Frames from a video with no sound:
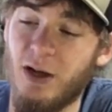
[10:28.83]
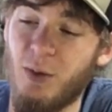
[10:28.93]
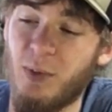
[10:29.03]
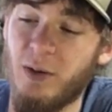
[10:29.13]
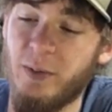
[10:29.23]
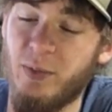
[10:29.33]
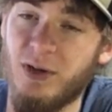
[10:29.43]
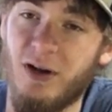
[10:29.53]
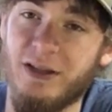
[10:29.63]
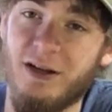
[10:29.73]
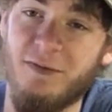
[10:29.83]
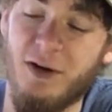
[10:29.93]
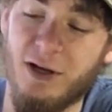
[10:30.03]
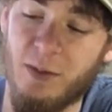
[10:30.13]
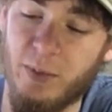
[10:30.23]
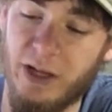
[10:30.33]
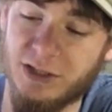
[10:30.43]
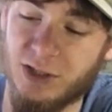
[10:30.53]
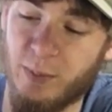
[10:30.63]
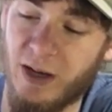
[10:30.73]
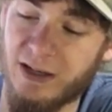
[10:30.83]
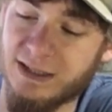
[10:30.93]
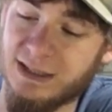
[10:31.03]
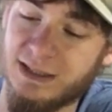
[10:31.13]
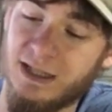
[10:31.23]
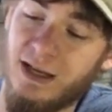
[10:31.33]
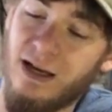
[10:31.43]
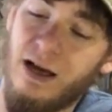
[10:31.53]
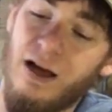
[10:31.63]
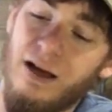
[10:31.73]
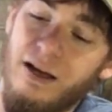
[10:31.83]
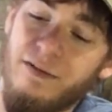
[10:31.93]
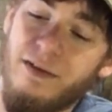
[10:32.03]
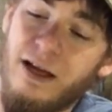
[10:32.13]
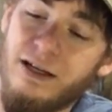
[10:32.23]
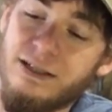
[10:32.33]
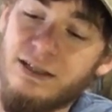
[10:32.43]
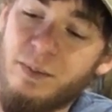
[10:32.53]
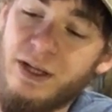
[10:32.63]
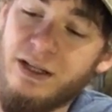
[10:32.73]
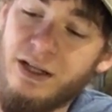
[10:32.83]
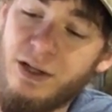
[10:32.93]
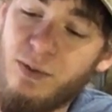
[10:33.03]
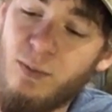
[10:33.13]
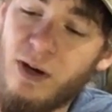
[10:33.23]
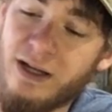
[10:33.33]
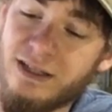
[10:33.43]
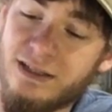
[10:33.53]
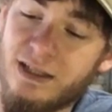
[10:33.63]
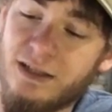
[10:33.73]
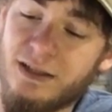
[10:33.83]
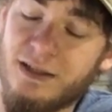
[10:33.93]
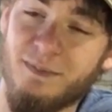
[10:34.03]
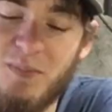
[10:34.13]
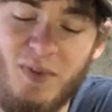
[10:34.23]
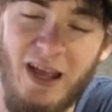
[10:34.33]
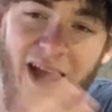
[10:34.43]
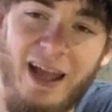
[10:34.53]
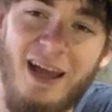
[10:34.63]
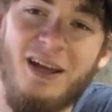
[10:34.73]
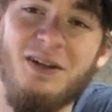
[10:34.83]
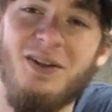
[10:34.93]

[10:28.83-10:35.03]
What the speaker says: I'll probably put it on there for a couple extra bucks if that is something that you want. And